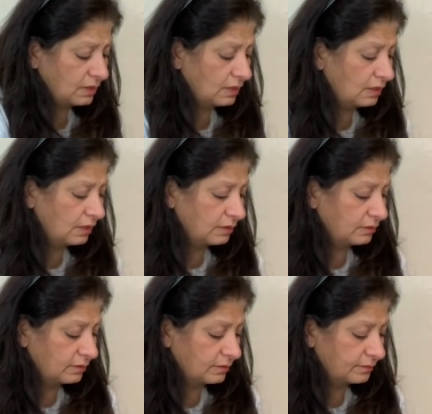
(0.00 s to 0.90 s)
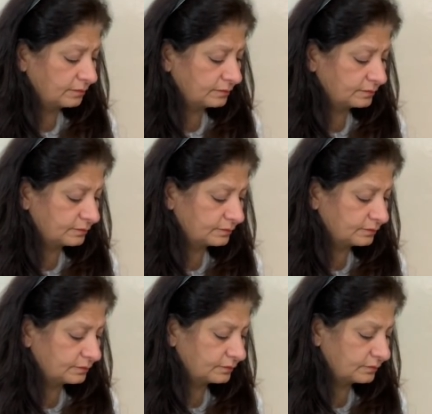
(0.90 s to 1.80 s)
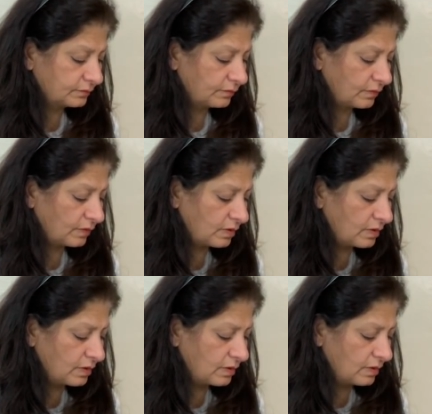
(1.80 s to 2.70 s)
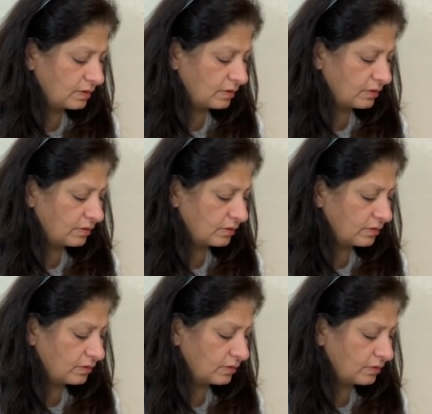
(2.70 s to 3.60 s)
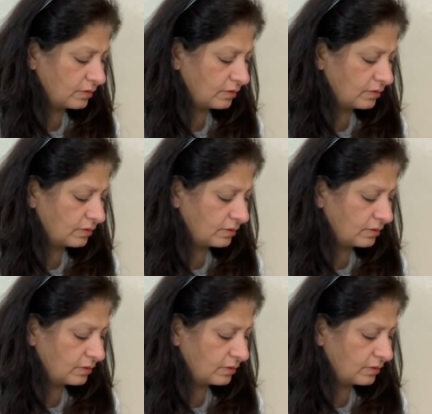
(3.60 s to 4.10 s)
(no one is talking)